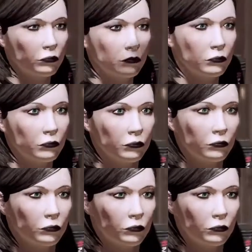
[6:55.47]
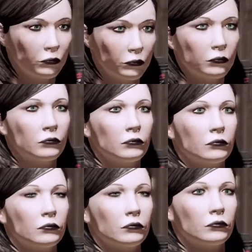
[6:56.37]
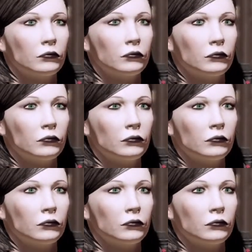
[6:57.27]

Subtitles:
No one is speaking in this clip.